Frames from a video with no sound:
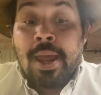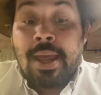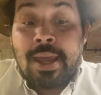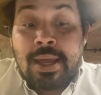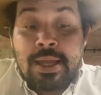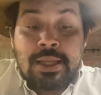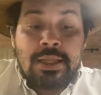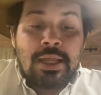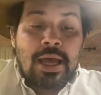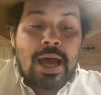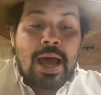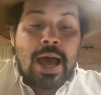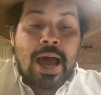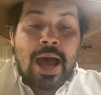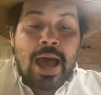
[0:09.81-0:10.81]
And
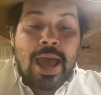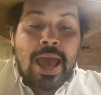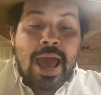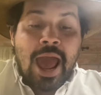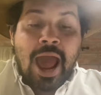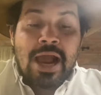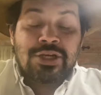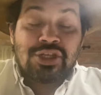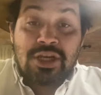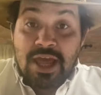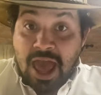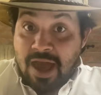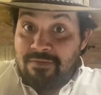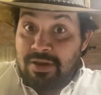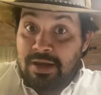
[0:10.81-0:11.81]
I actually
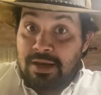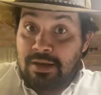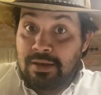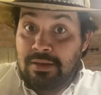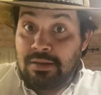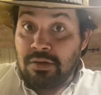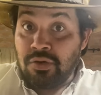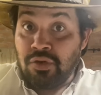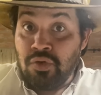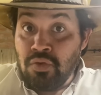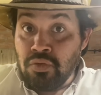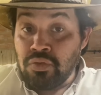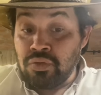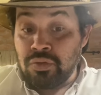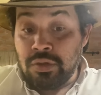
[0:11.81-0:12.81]
haven't
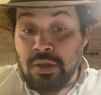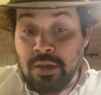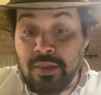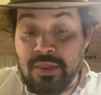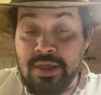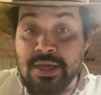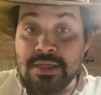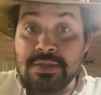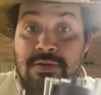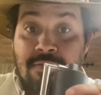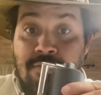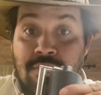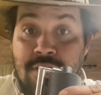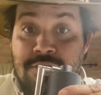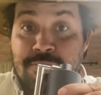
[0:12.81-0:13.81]
used this
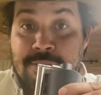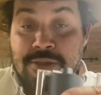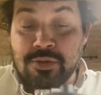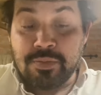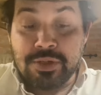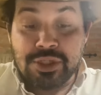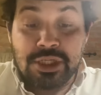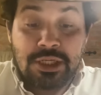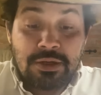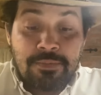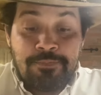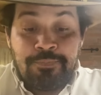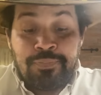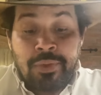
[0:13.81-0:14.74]
for an espresso machine,